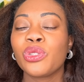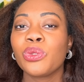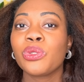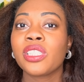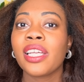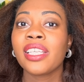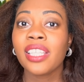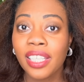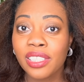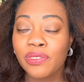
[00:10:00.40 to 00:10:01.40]
to study
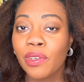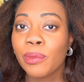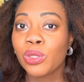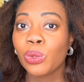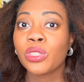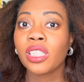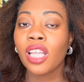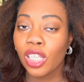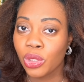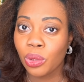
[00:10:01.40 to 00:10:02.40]
things from a
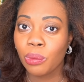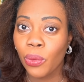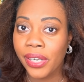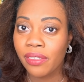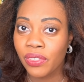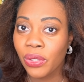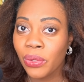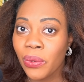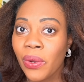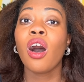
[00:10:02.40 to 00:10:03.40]
sociological point of
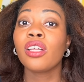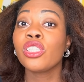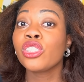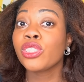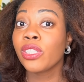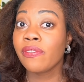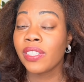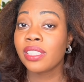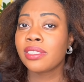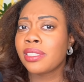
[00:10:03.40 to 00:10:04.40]
view. On the
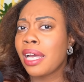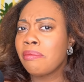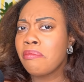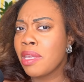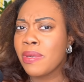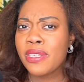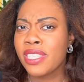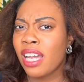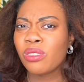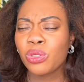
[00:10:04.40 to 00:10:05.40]
surface, that maybe
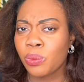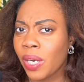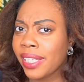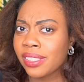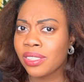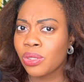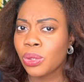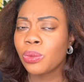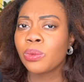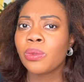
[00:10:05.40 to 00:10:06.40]
sounds right
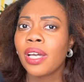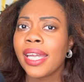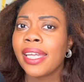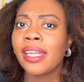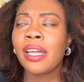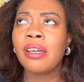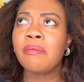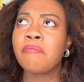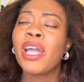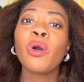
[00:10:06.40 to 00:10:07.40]
to a
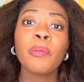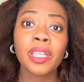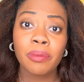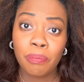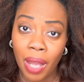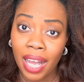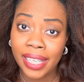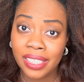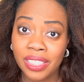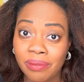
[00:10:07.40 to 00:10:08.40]
myopic mind,